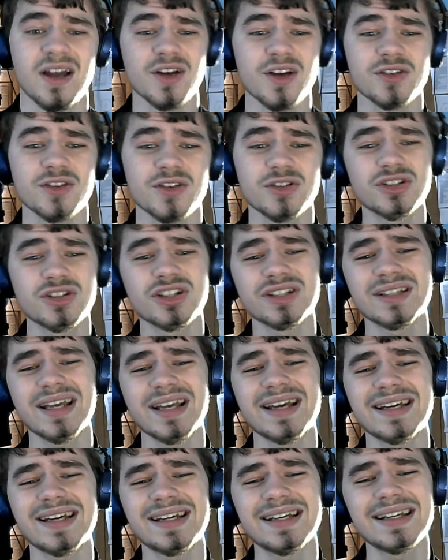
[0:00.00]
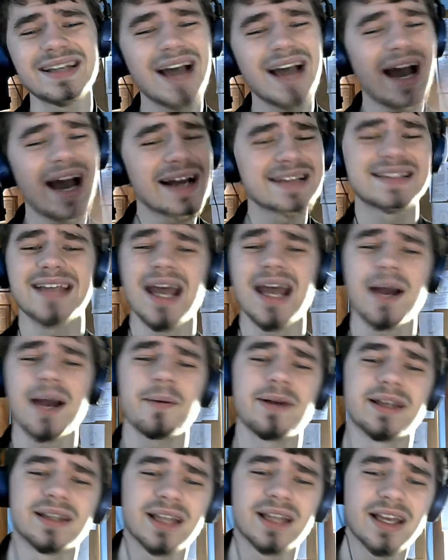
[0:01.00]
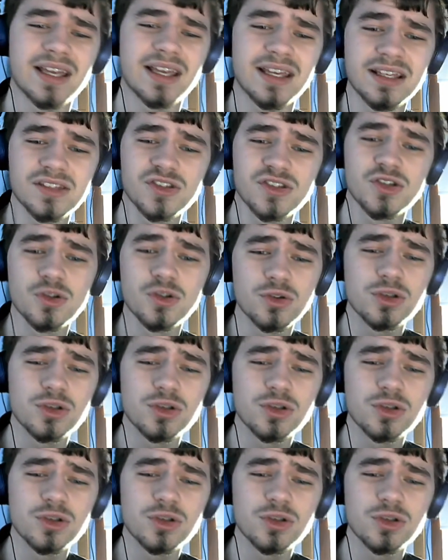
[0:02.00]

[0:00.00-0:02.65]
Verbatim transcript: So it's just like, god damn it, like, is YouTube